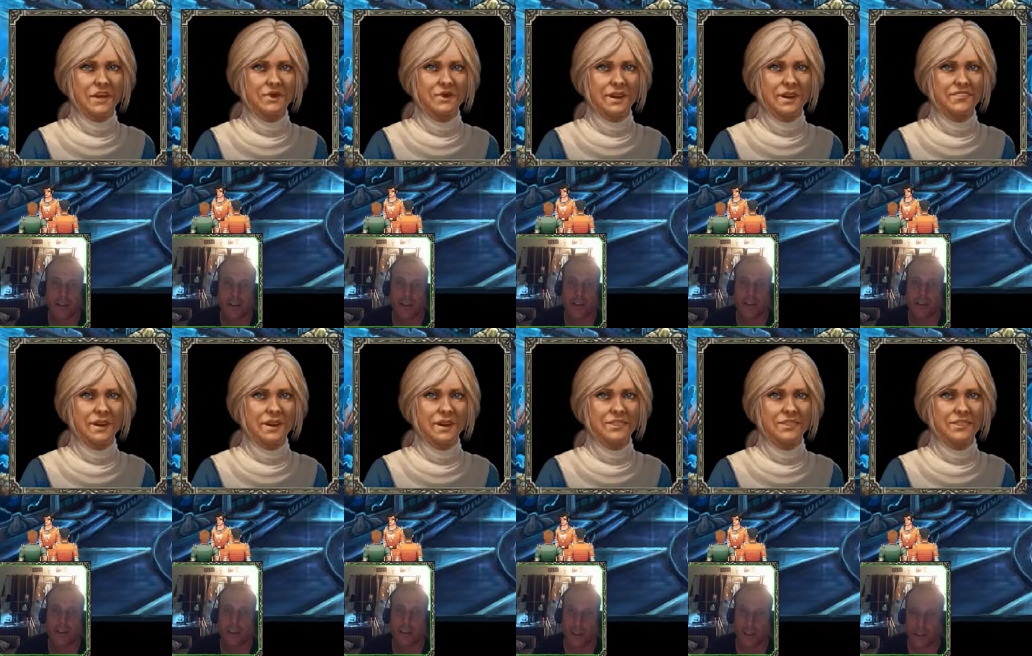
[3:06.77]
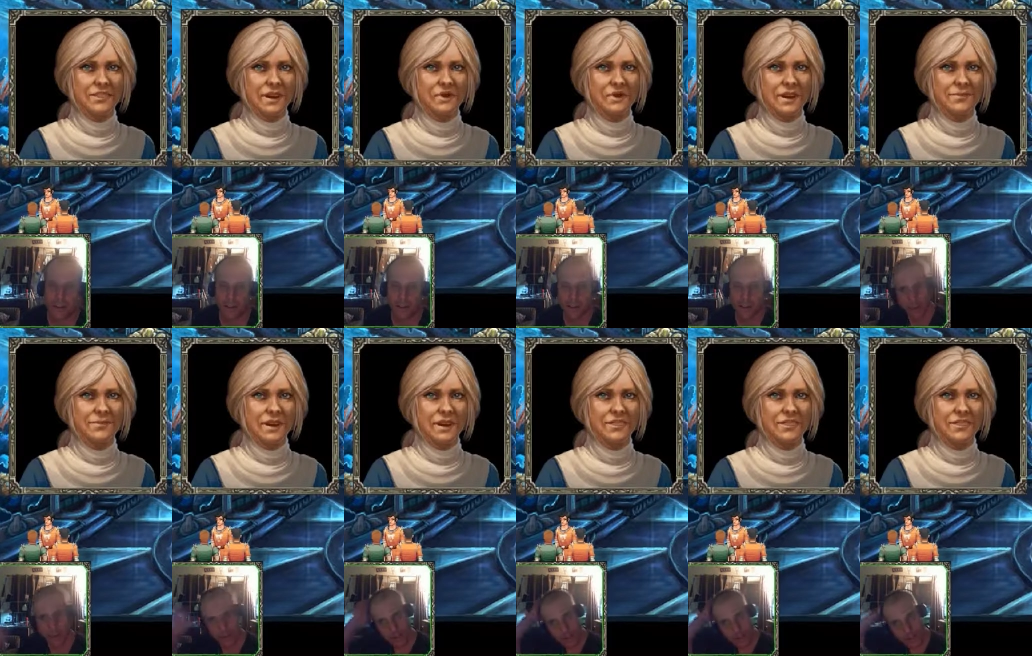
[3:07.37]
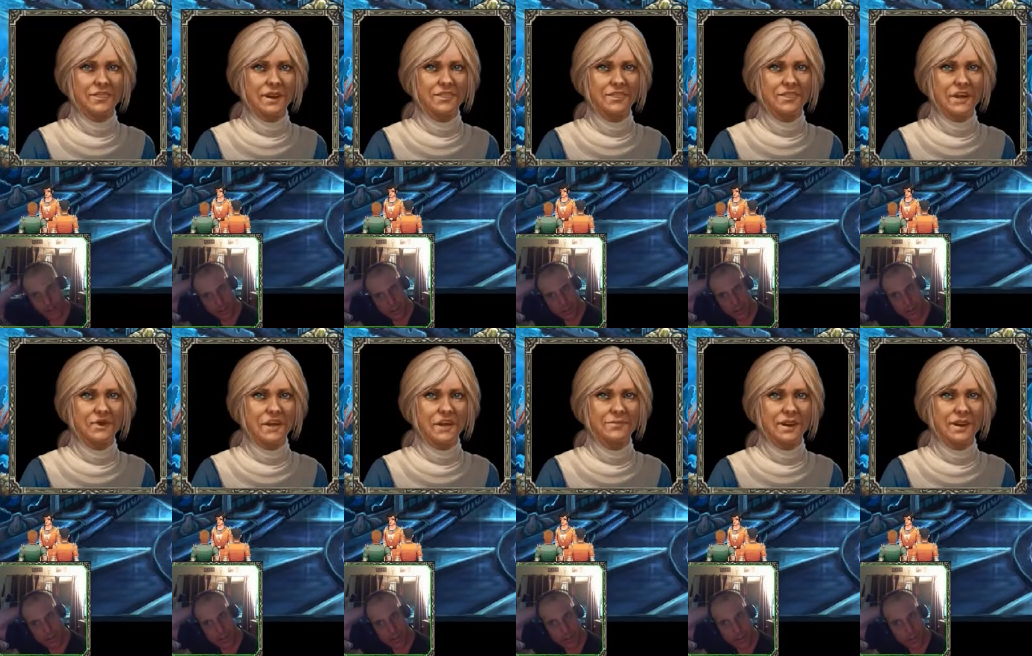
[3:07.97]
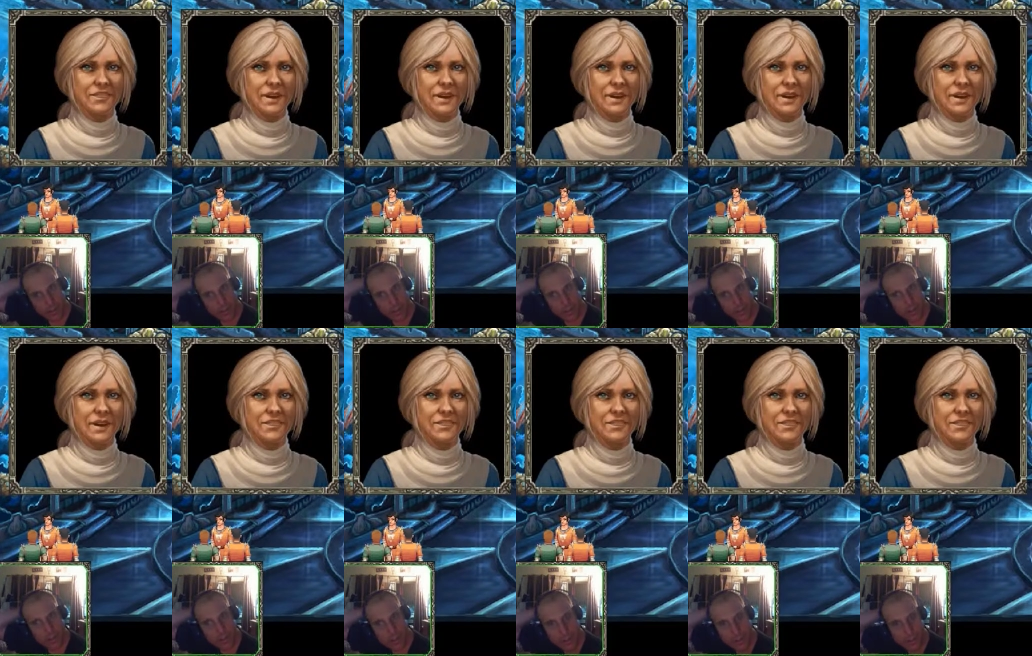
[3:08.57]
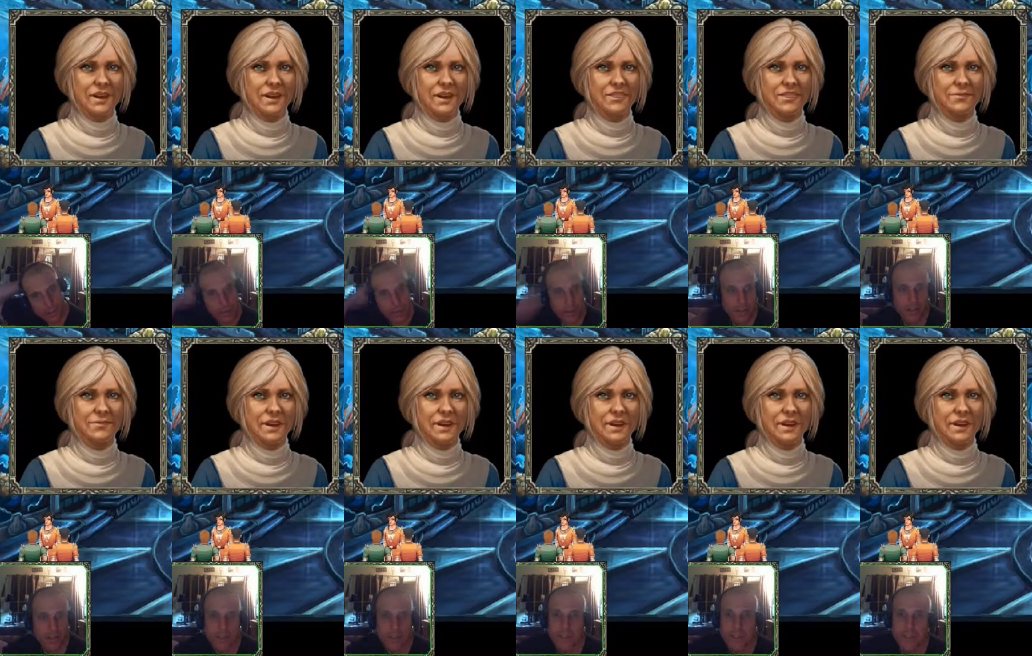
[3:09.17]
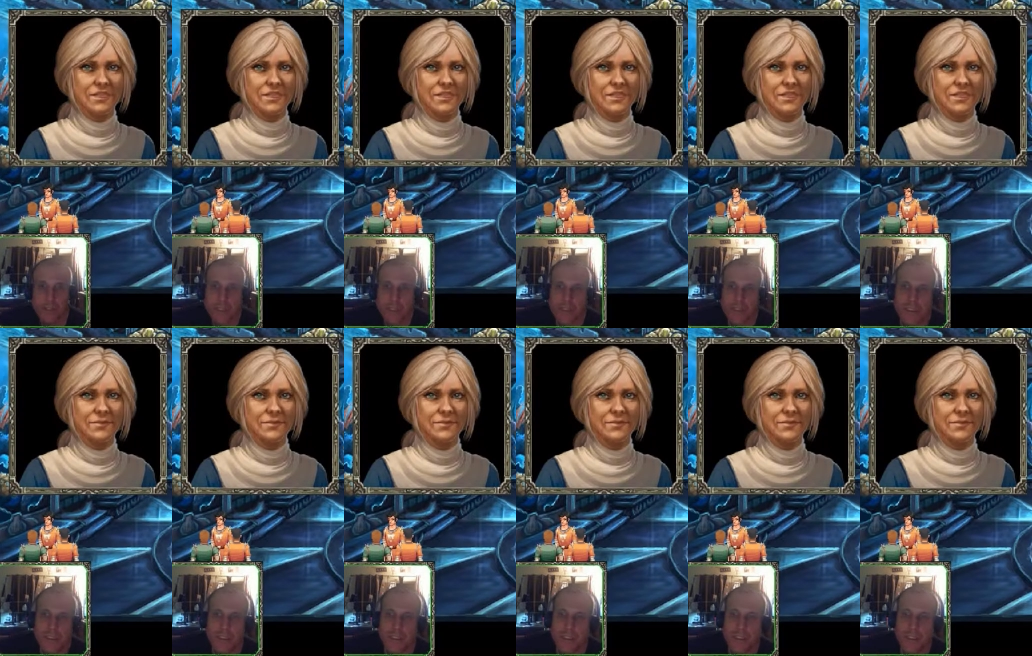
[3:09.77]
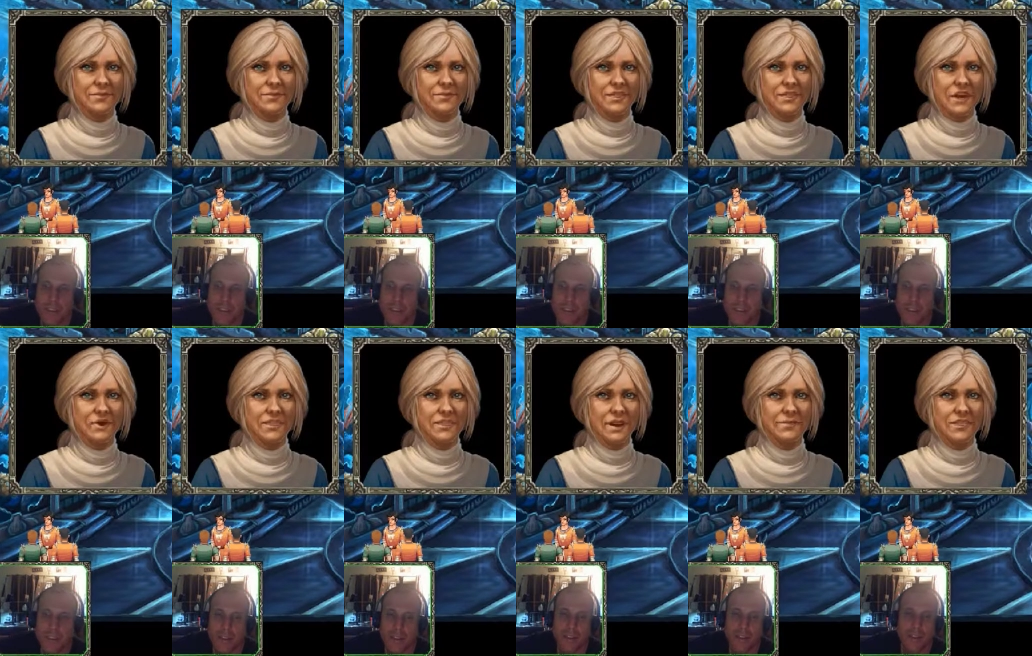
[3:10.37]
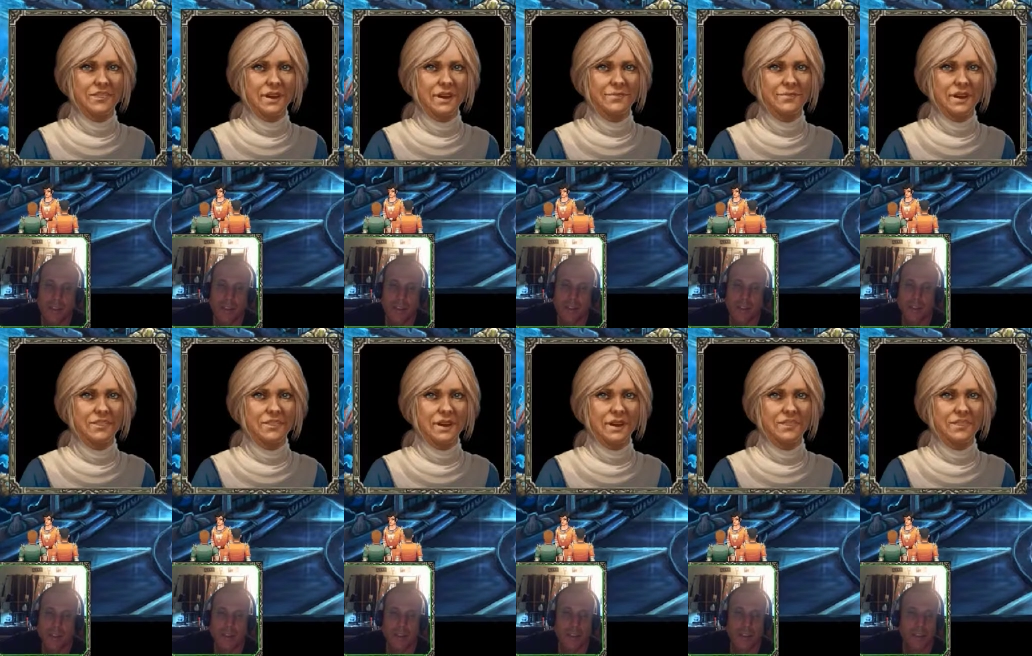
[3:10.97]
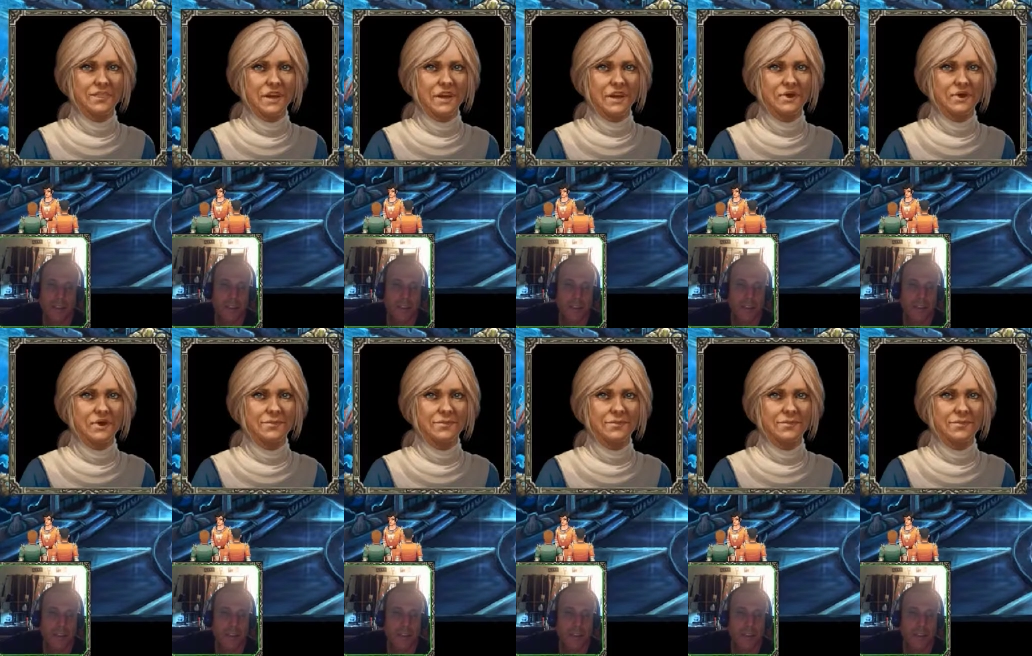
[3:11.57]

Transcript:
Speaker 1: knew the first day we met that you would become a great mage. You seem happier now,